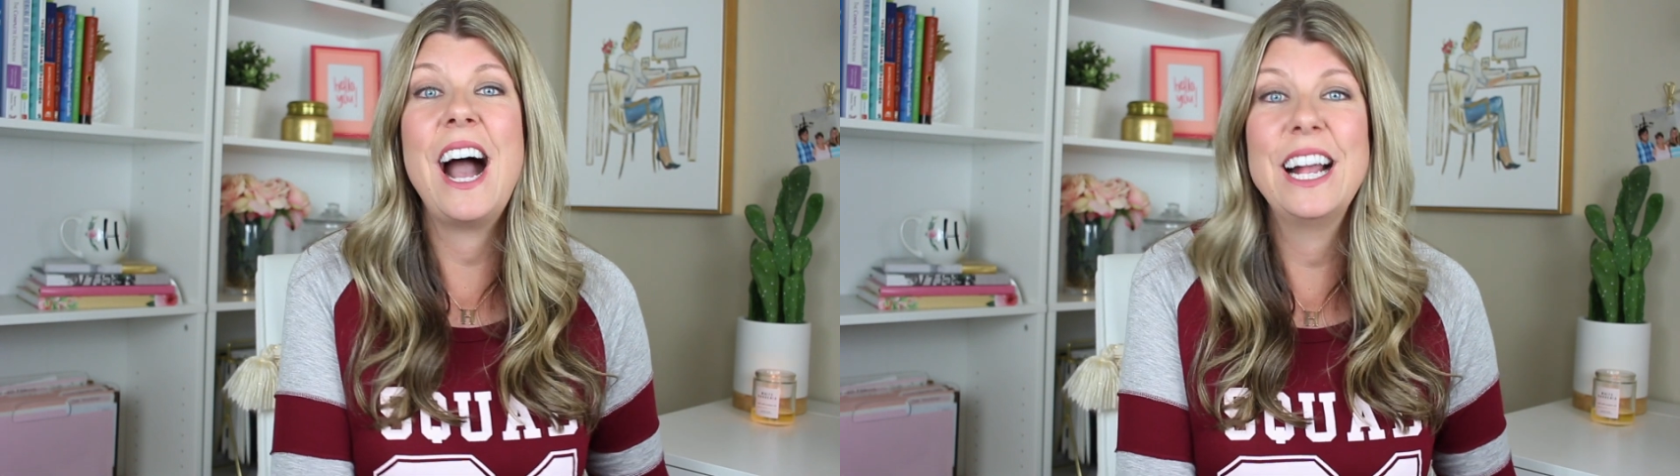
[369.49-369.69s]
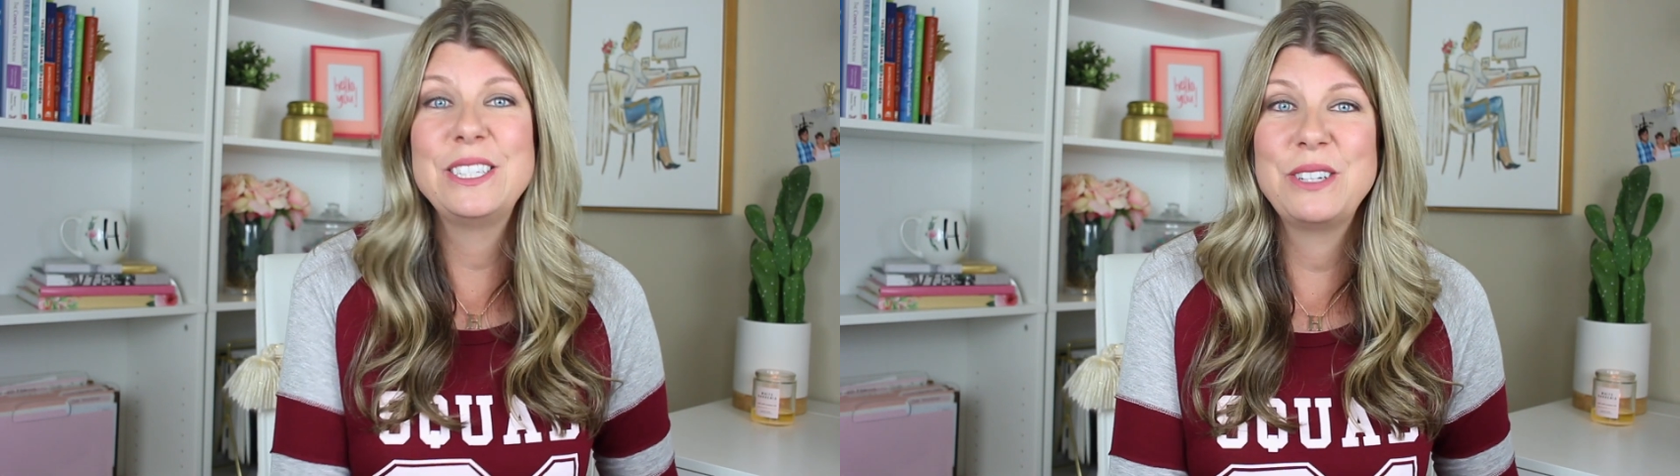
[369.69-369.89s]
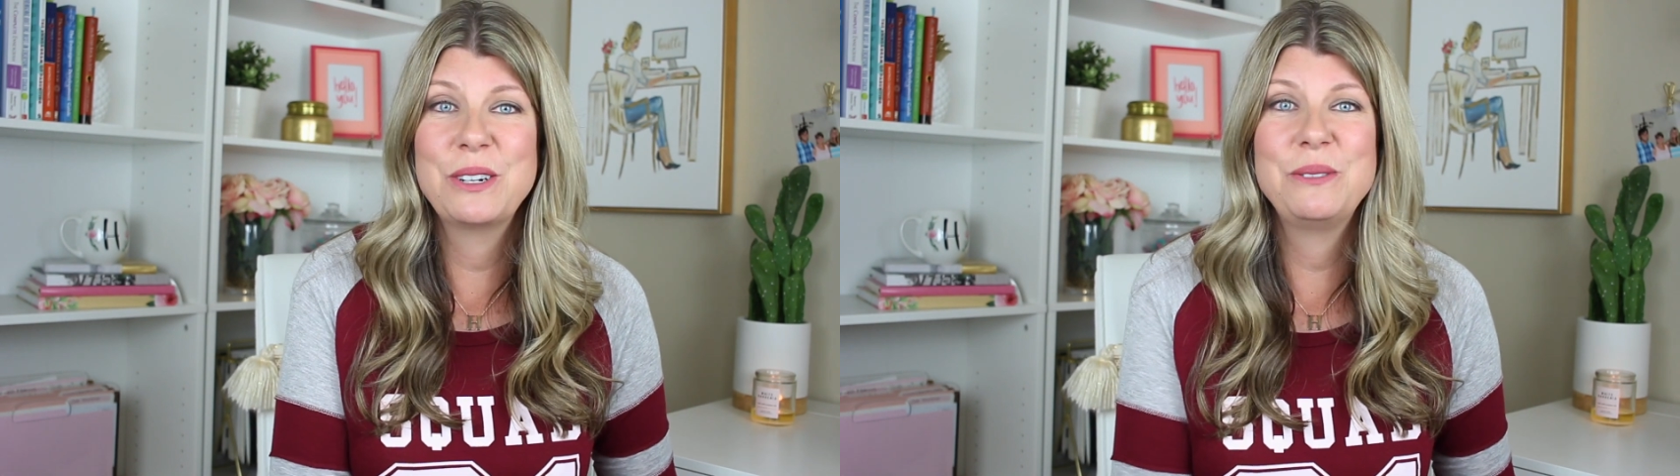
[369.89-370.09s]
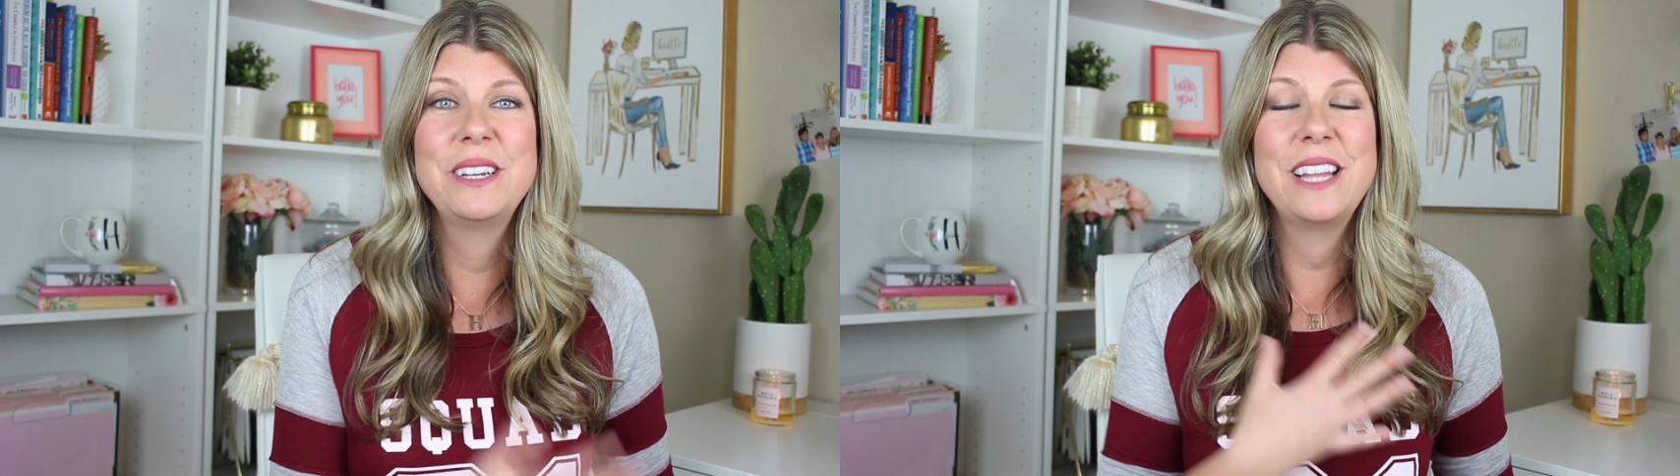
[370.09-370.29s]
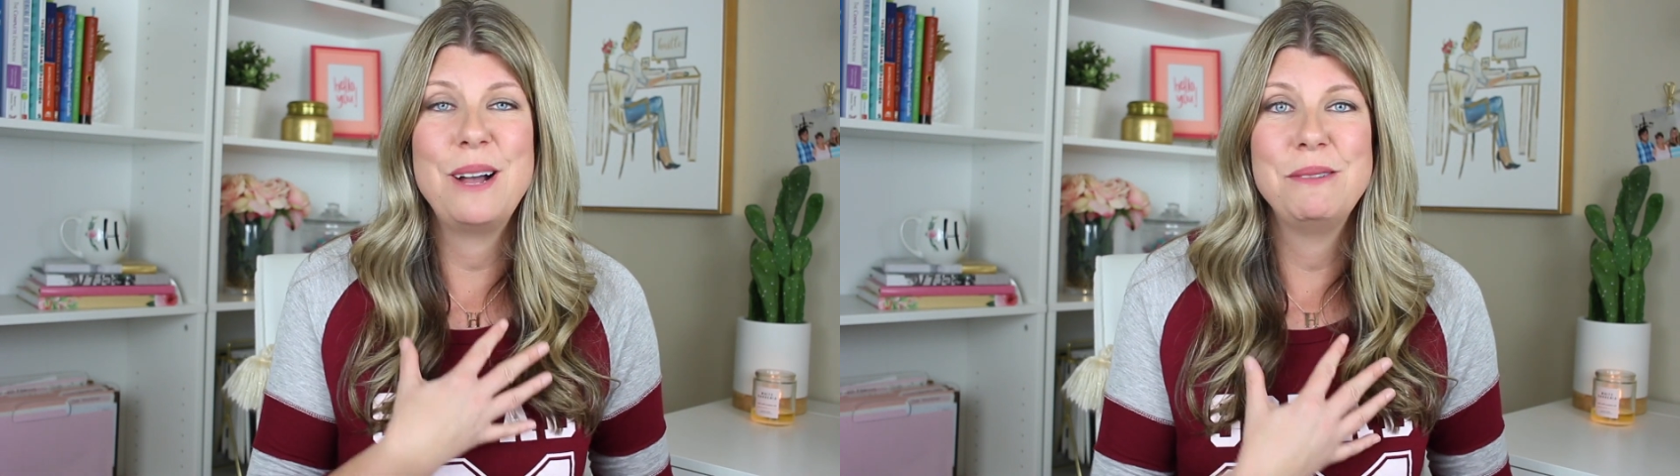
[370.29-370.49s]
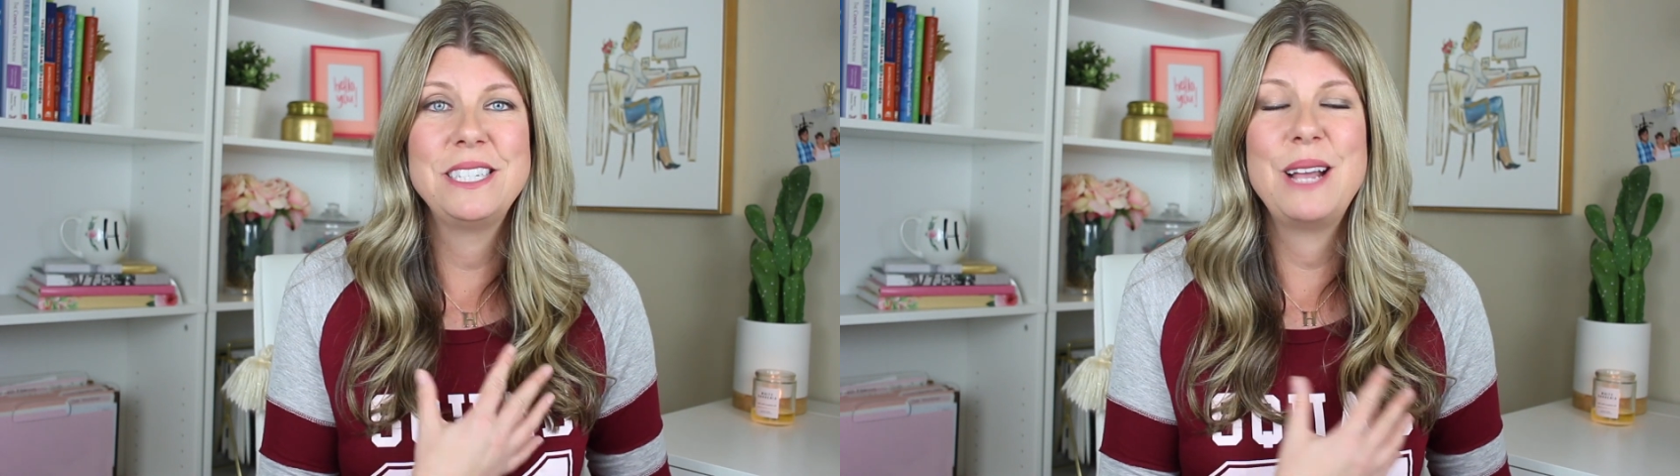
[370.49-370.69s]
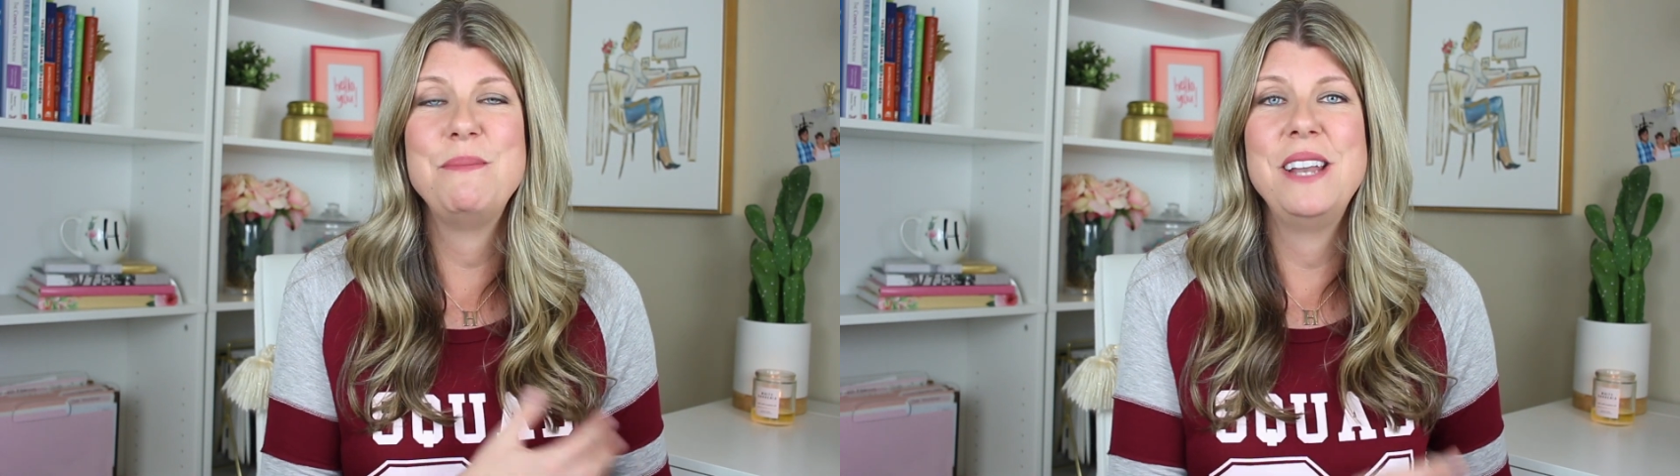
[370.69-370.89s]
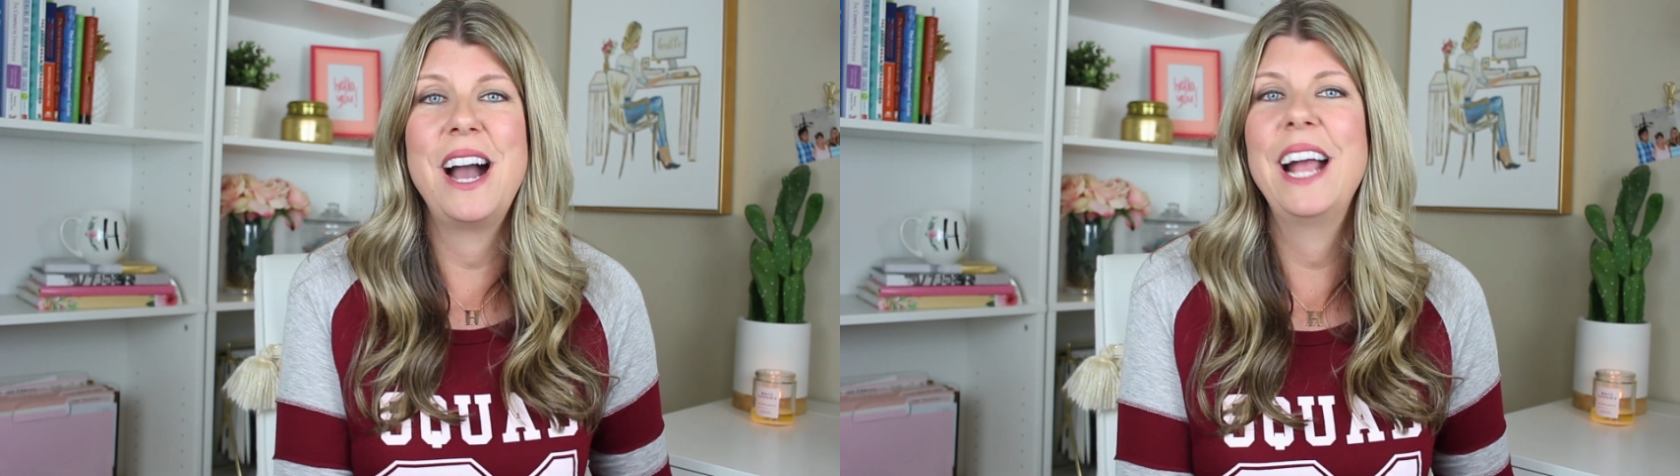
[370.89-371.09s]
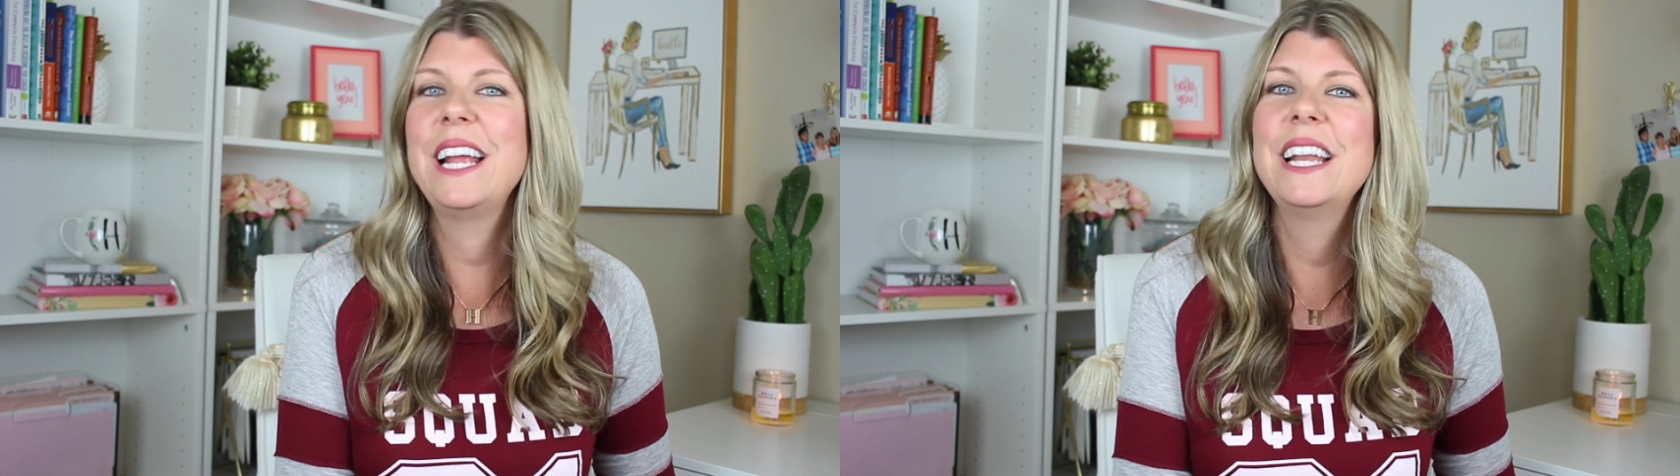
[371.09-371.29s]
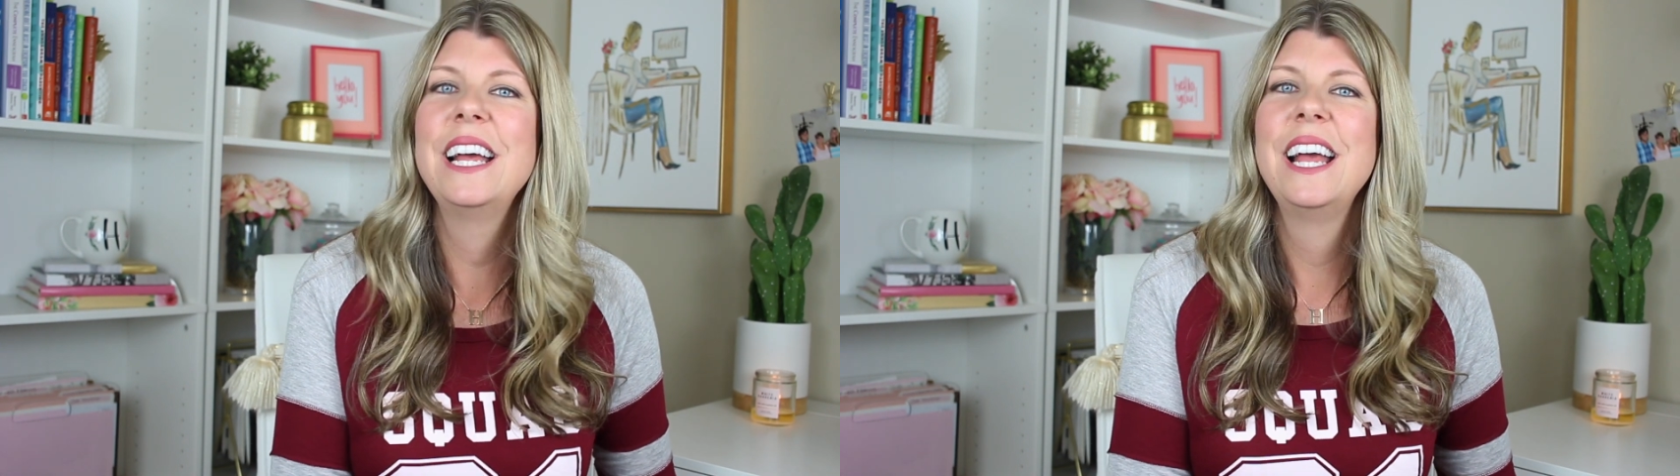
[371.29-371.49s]
I struggle with. I'm a Type
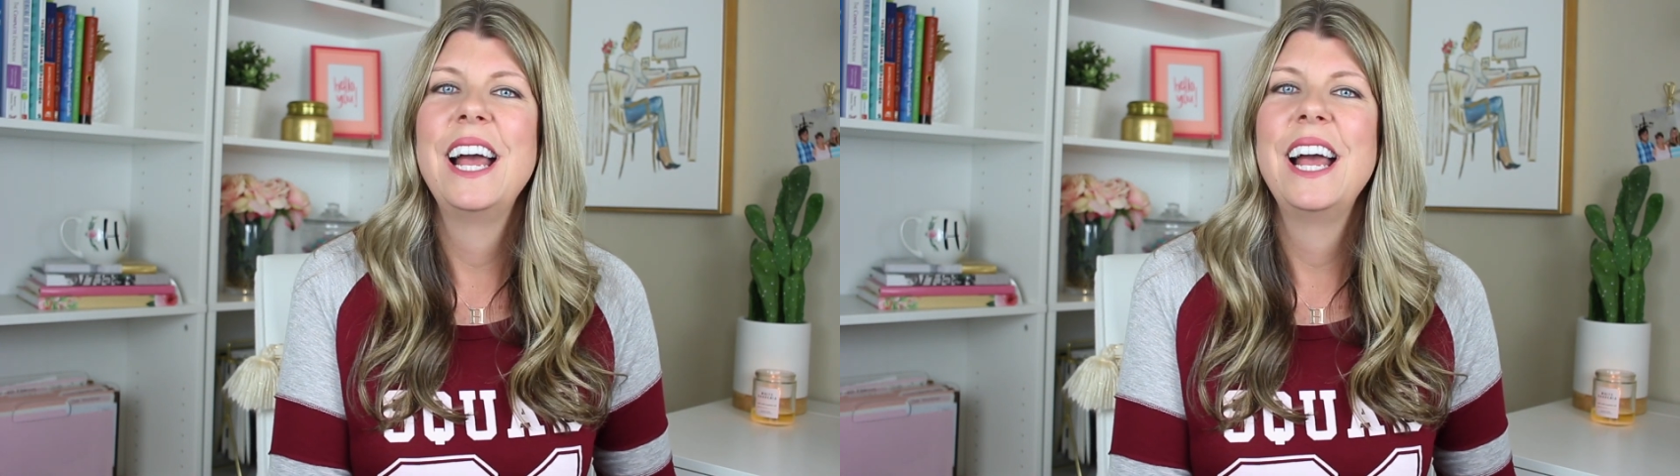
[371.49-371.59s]
9.